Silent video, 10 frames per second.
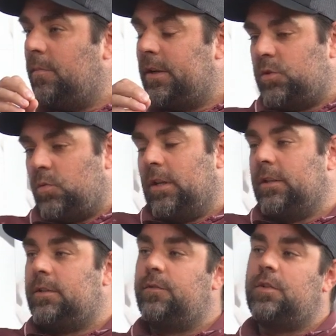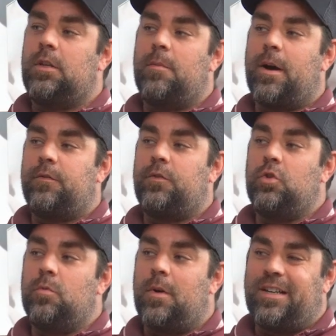But it's relative to the amount of
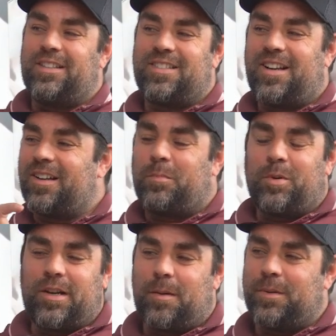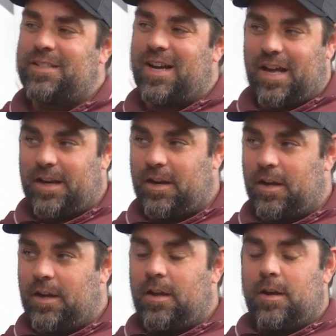new money. It's not going to pull it up a ton.
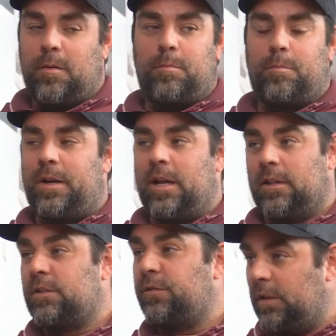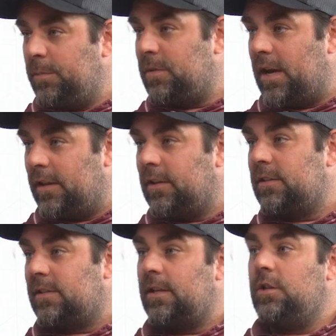But now let's flip that. Let's
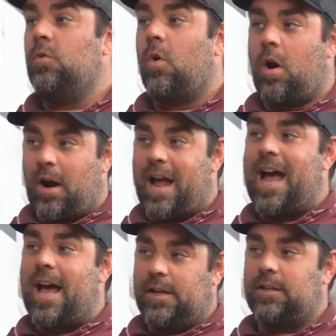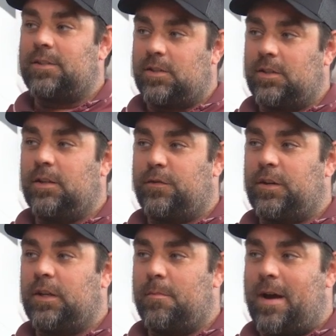say you are adding a
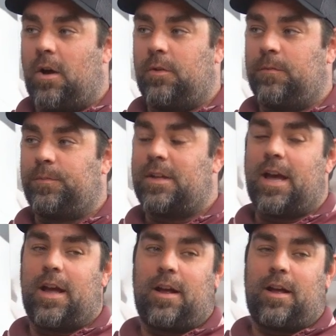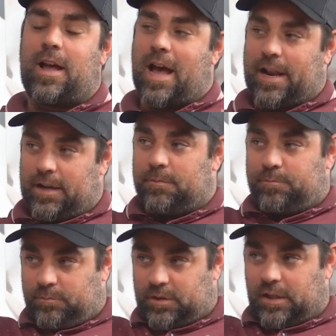significant amount at a
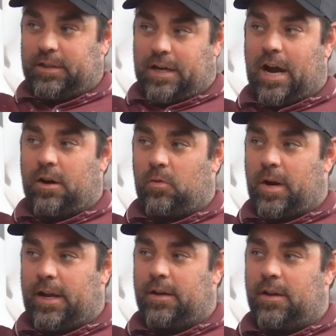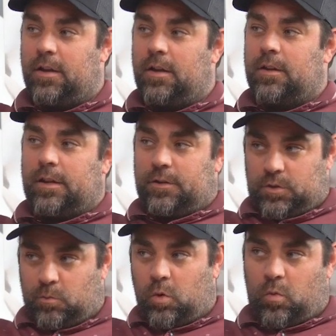slightly higher rate. Now there's
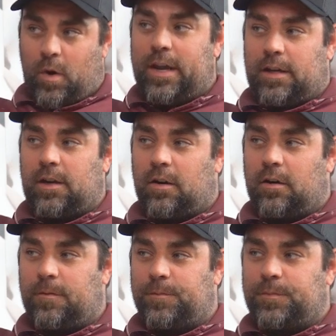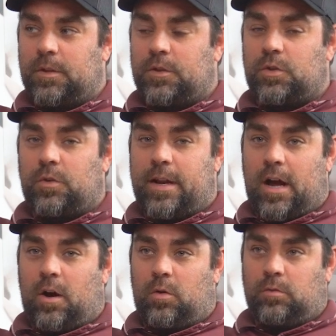more weight here. So
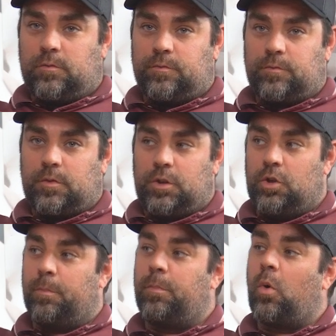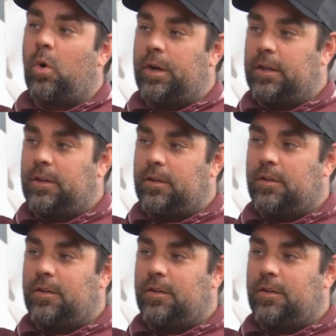now you're porting,